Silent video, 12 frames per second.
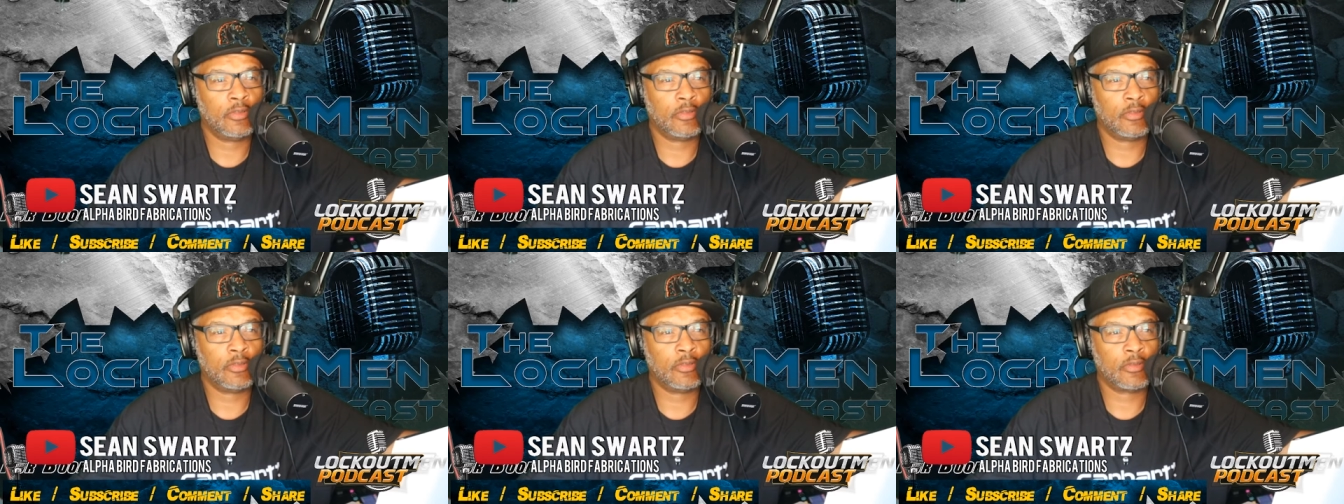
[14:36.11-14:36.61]

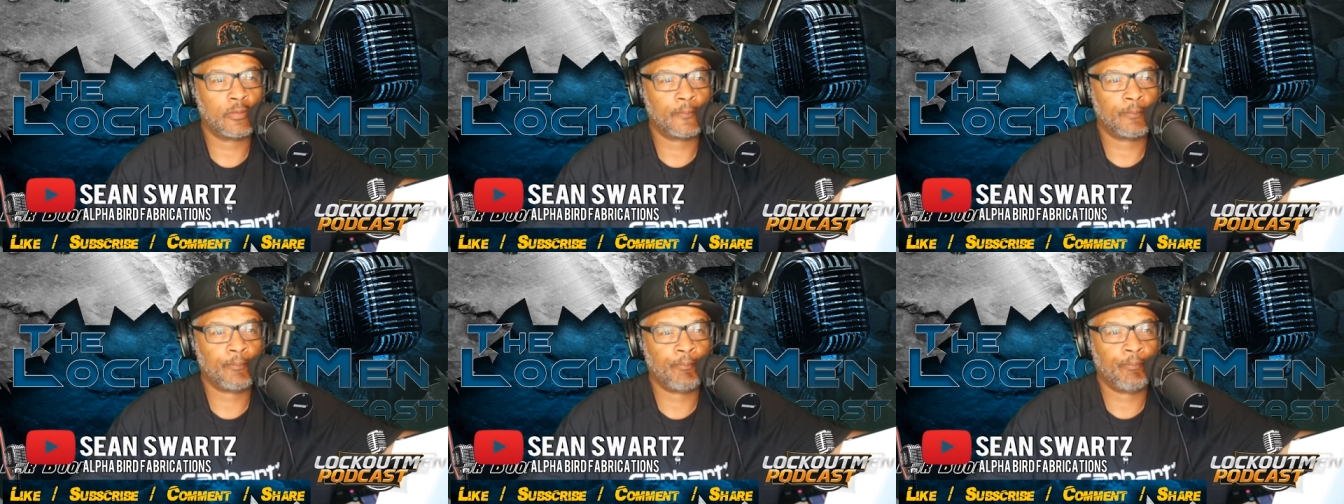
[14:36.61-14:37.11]
30.
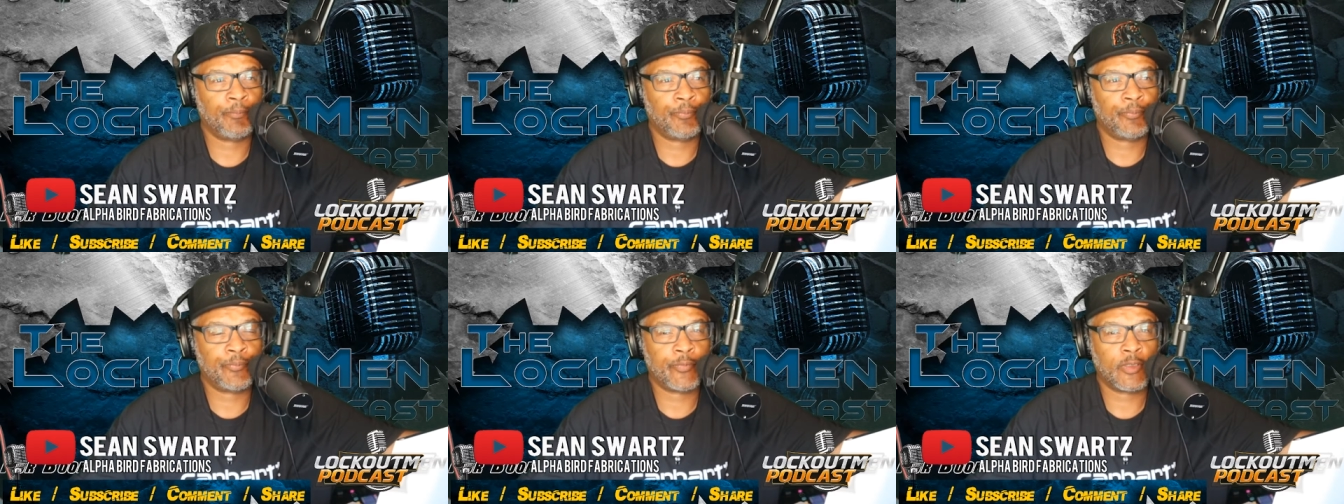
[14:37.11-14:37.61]
You
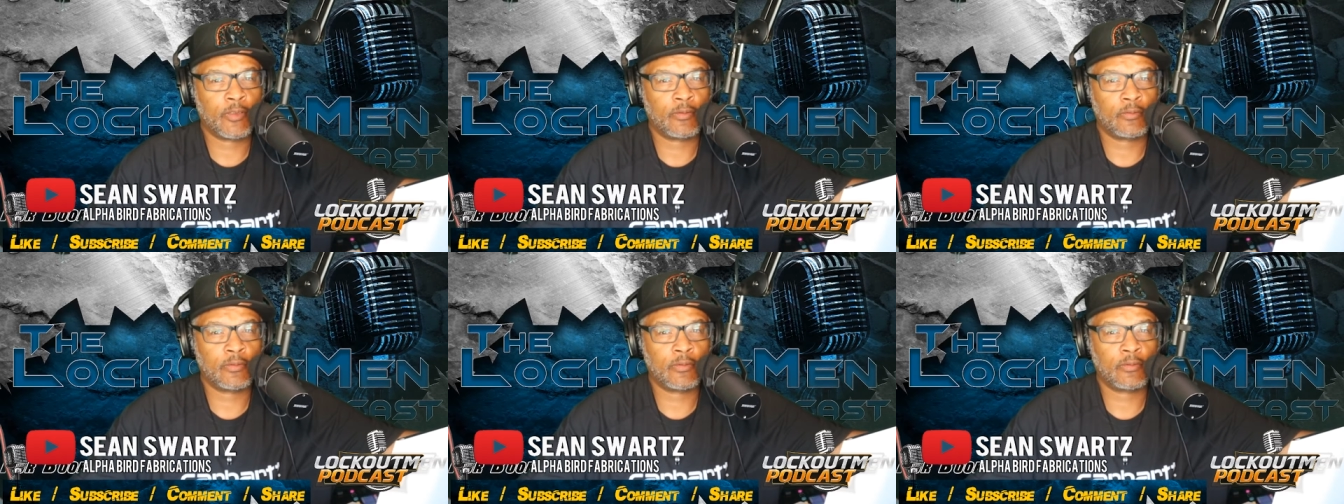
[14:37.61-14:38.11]
start off
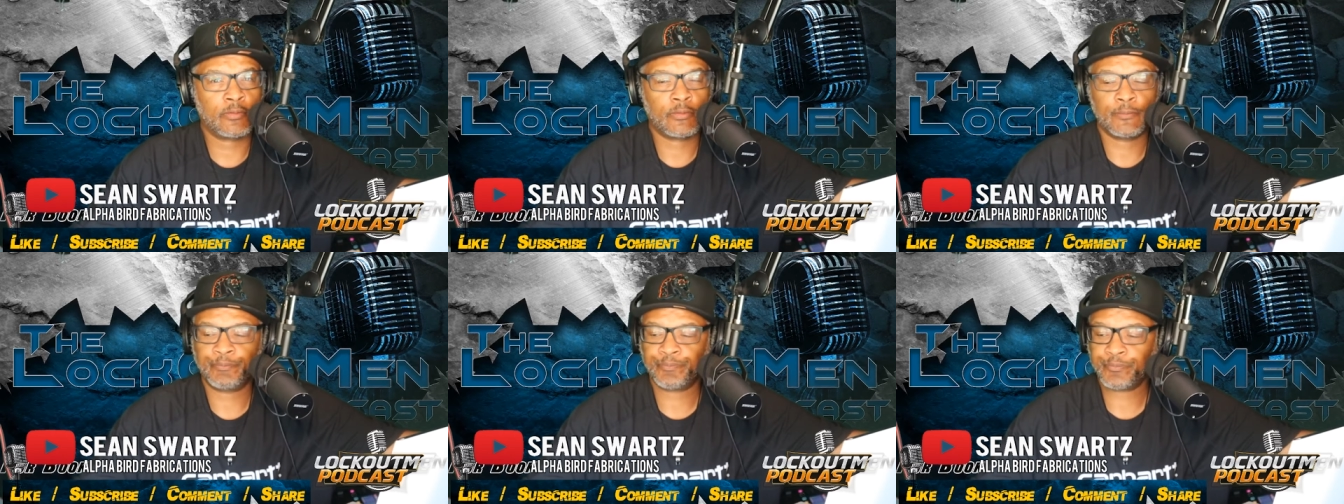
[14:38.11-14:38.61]
30. It's
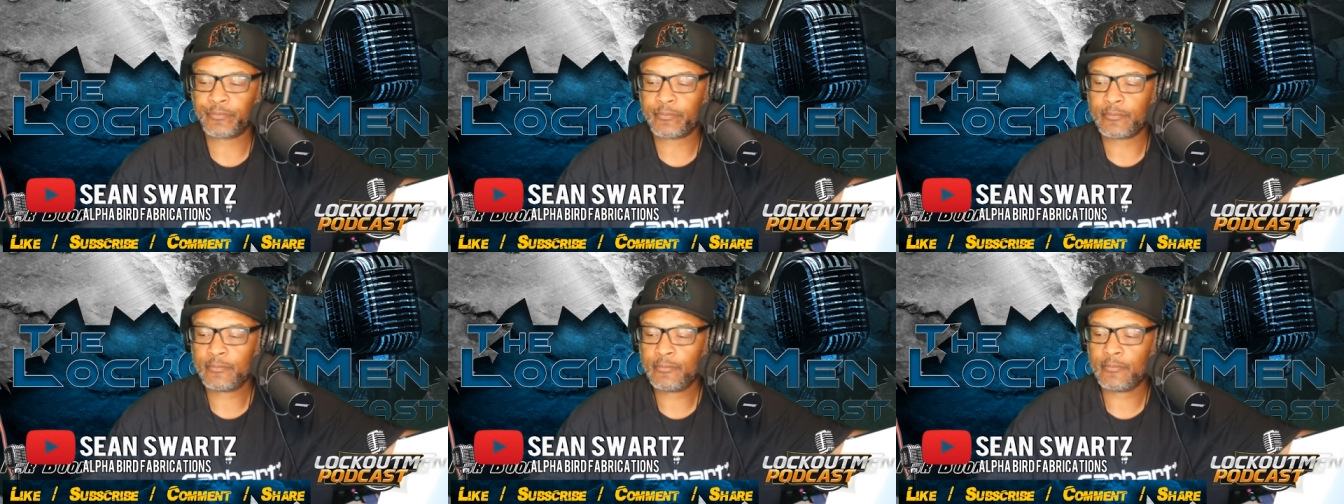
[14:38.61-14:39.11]
either
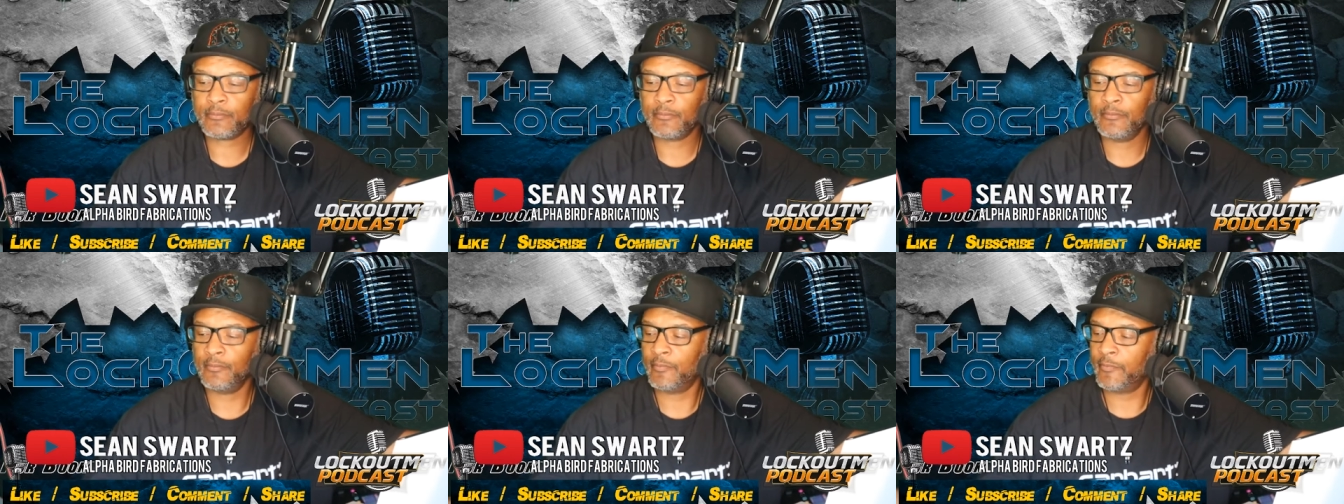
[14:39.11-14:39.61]
32 or
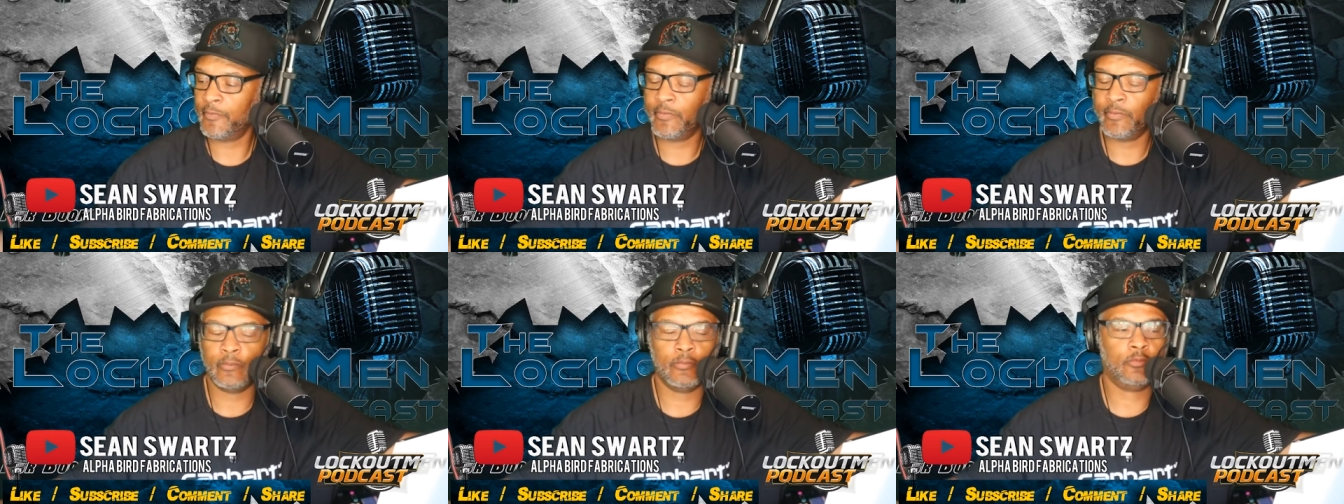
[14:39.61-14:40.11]
33.
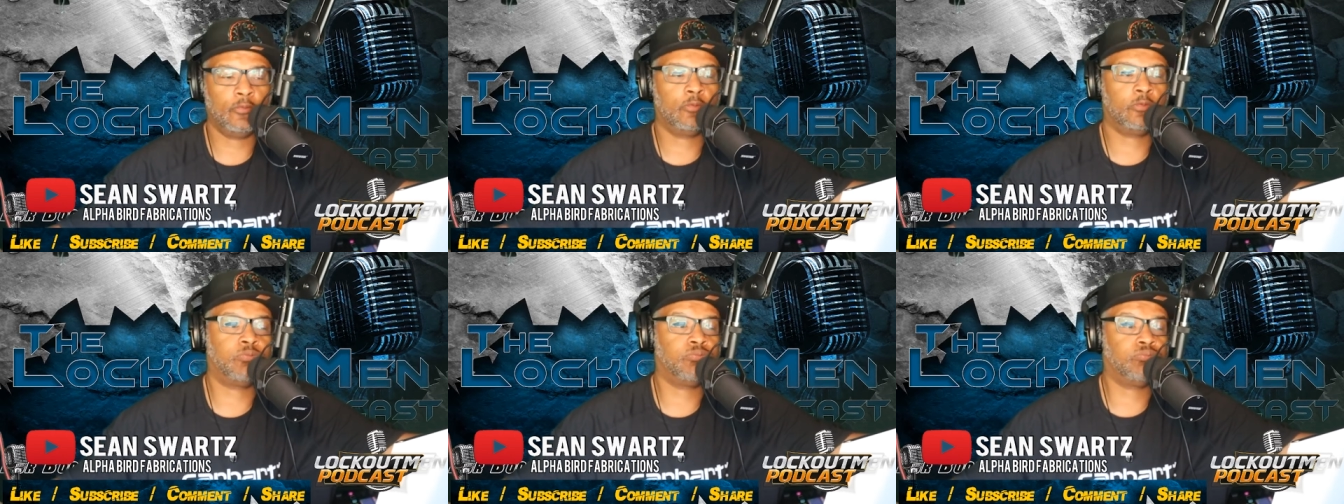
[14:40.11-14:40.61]

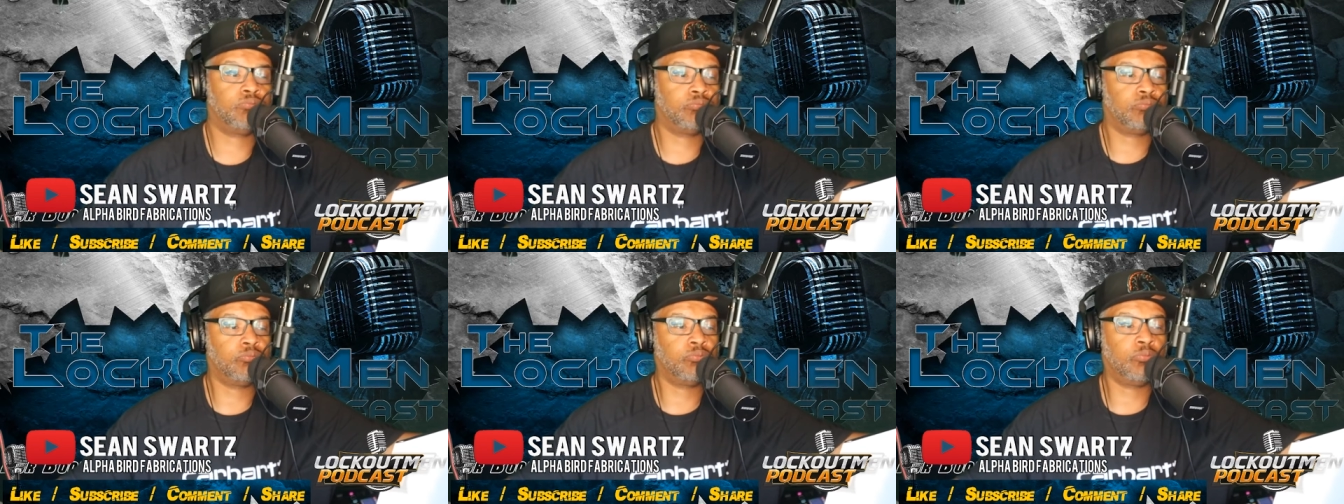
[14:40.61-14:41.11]
Yes, sir.
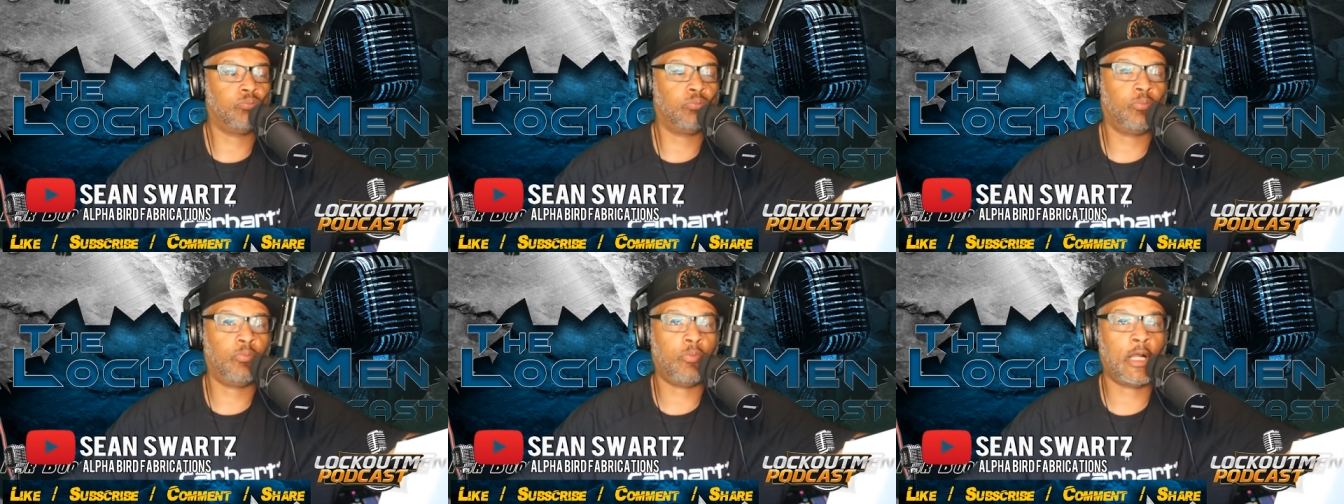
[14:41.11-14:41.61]
Nothing.
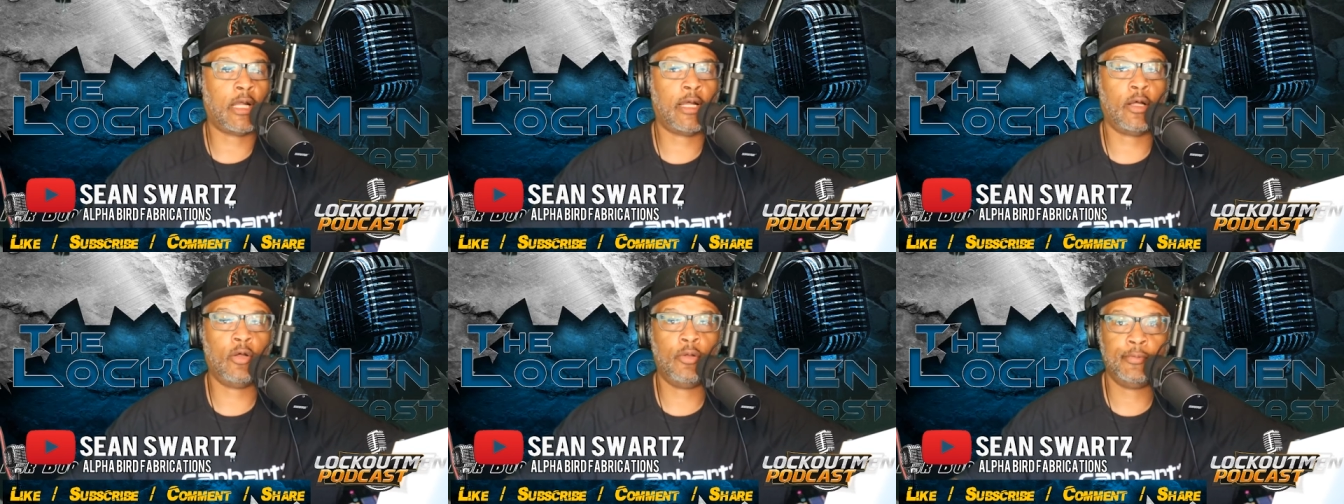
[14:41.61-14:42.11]

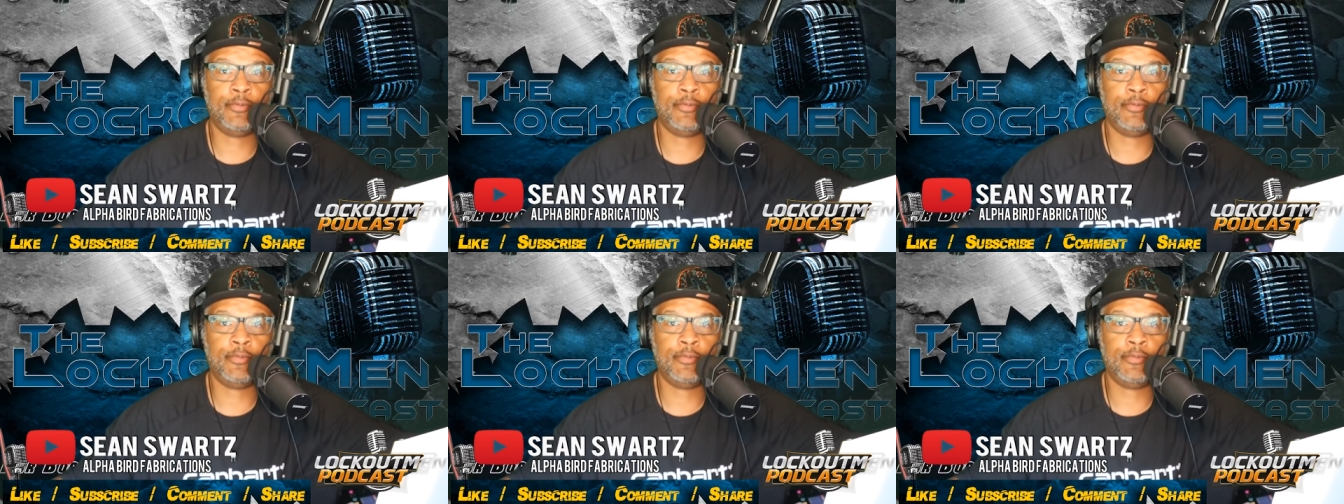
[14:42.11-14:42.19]
Wow.